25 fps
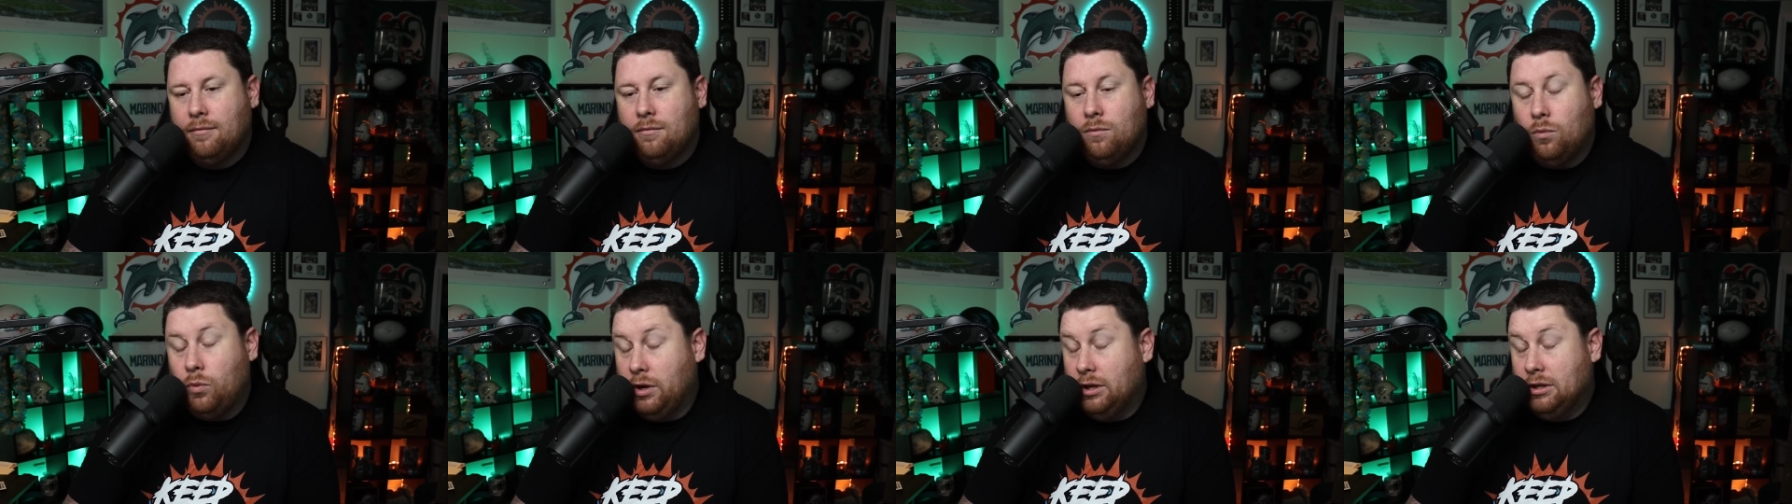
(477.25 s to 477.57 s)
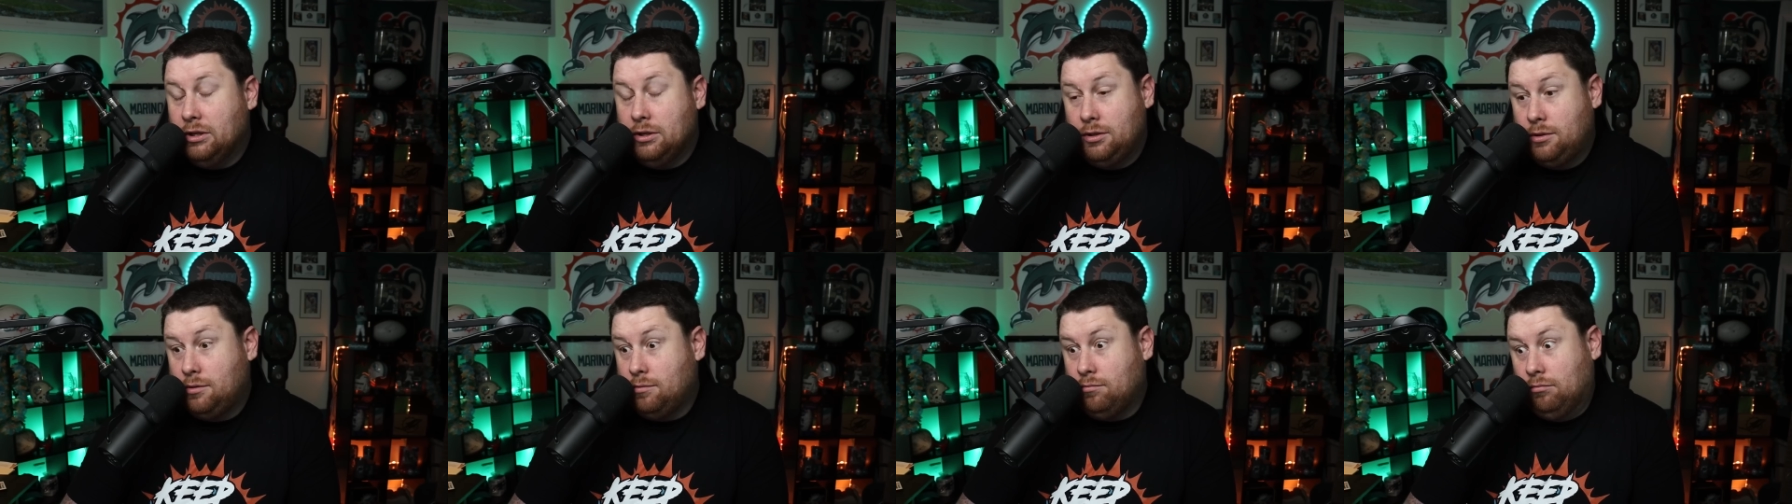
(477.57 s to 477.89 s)

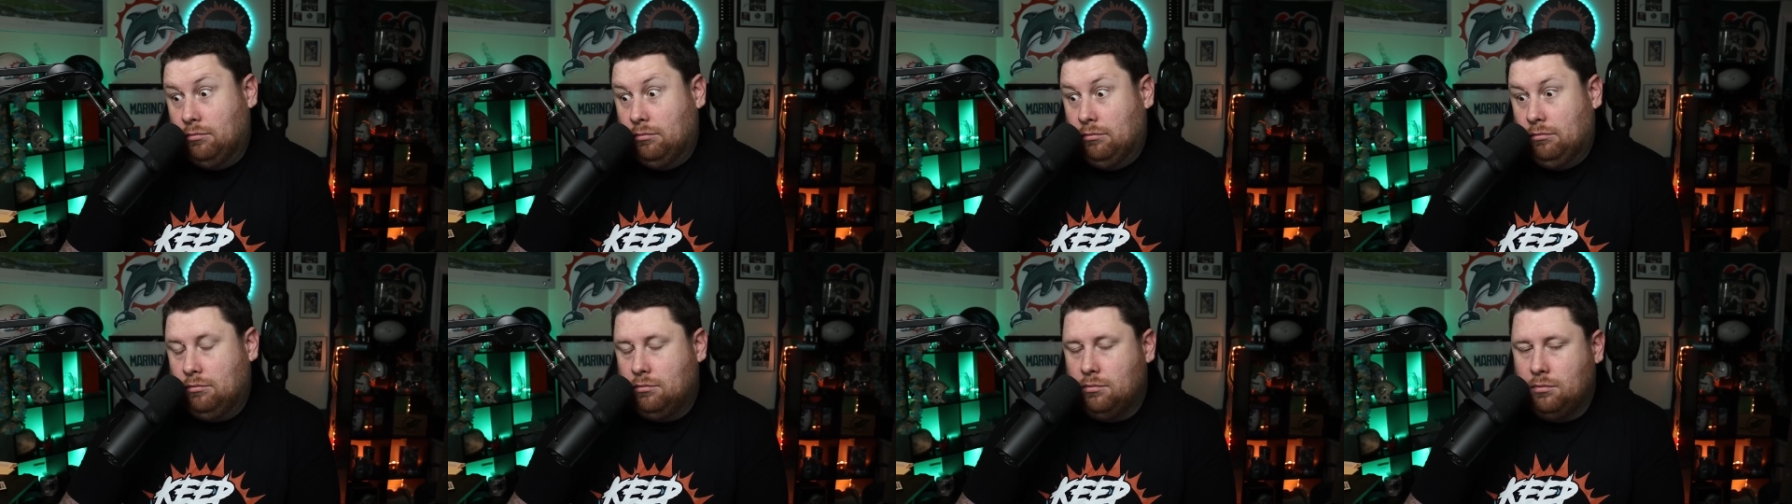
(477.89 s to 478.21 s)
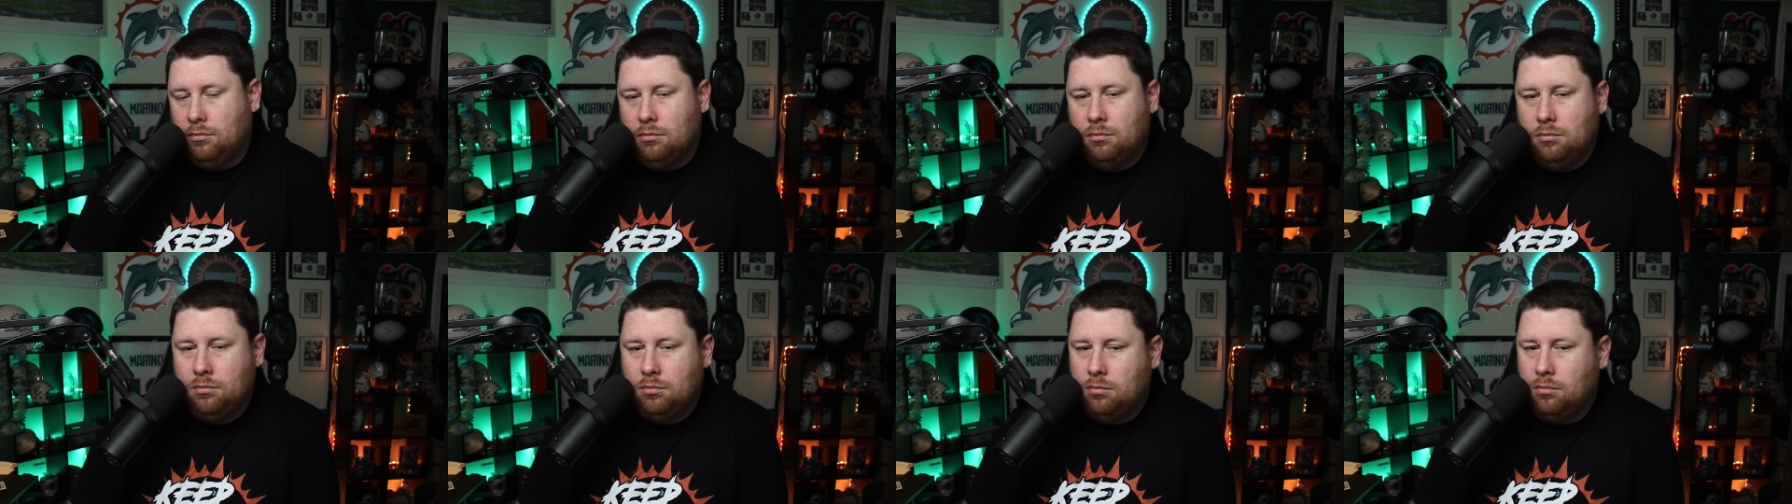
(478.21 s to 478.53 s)
which
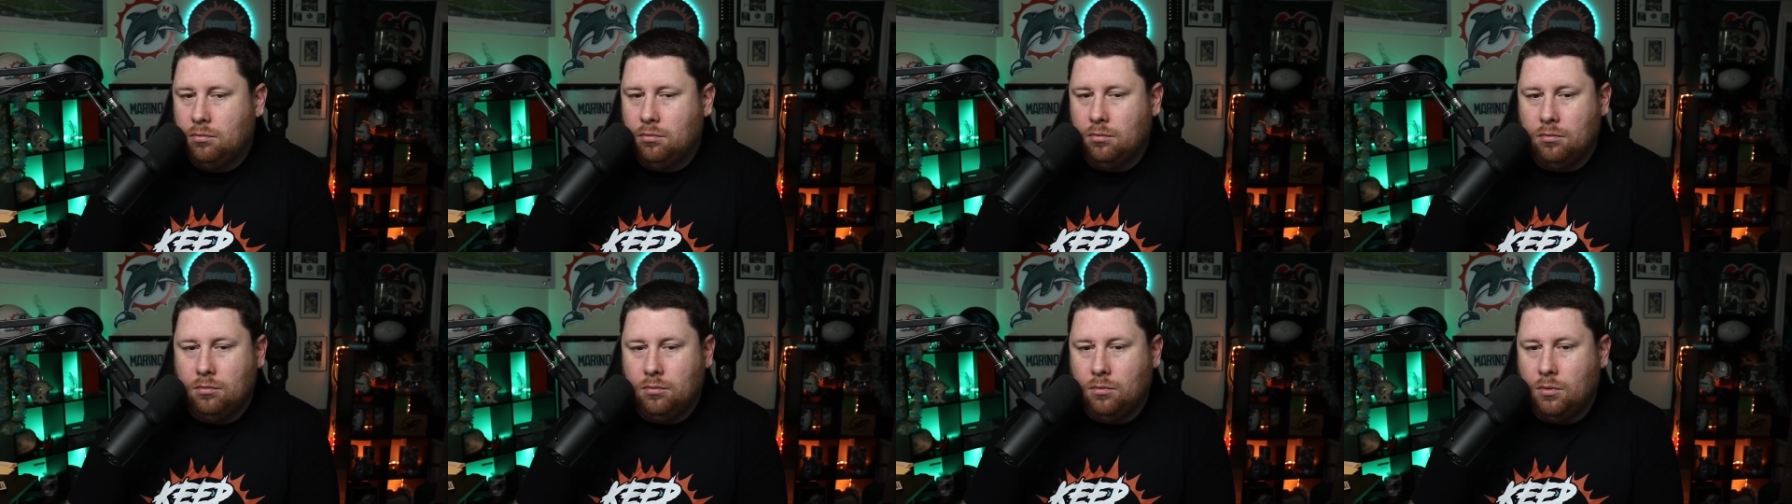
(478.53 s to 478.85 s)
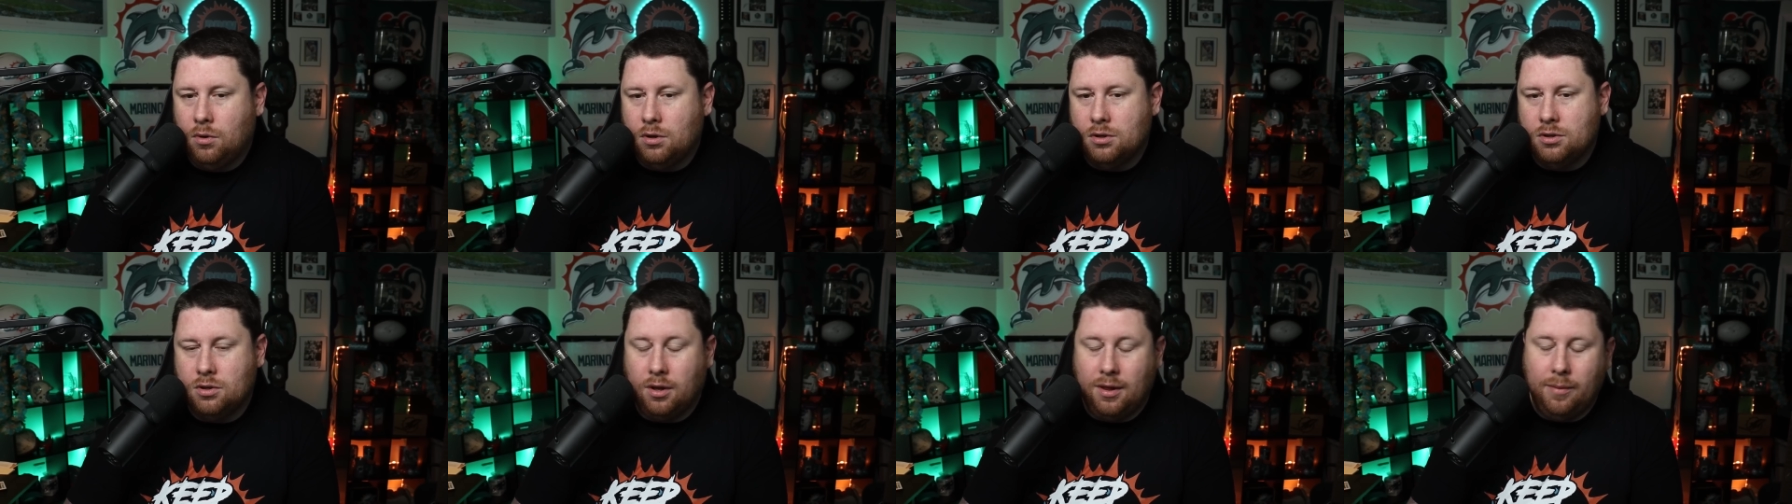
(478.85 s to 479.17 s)

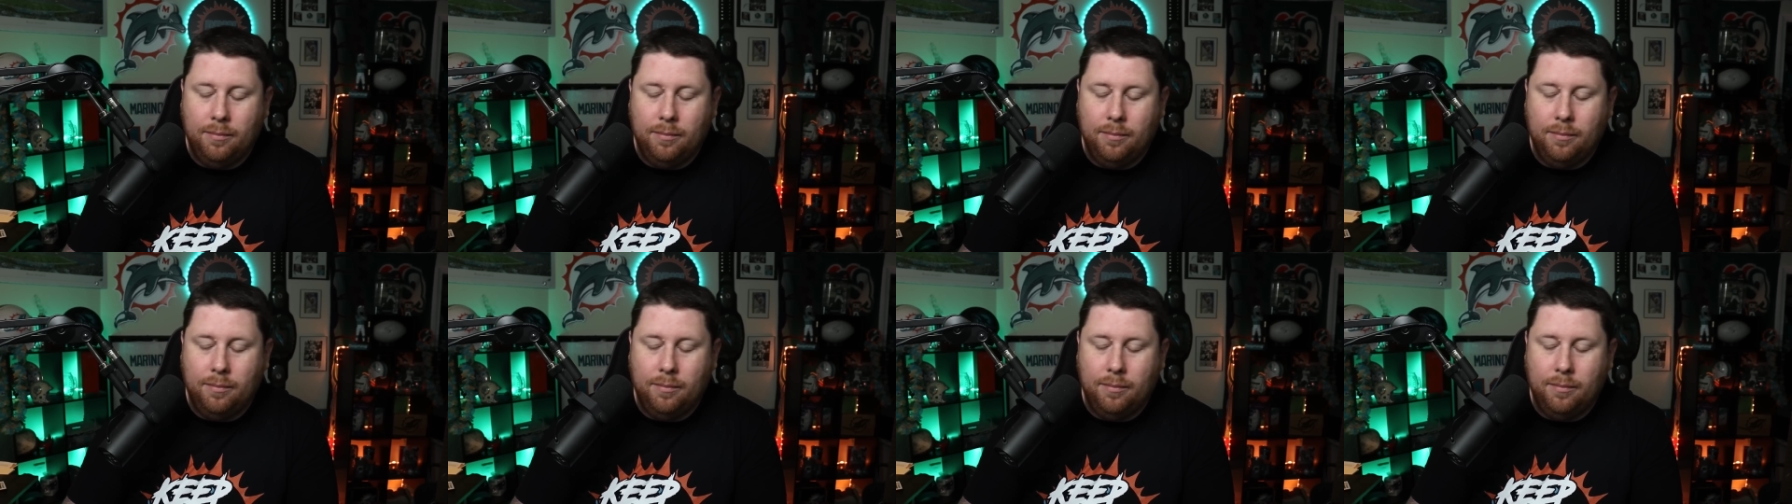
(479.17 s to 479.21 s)
moves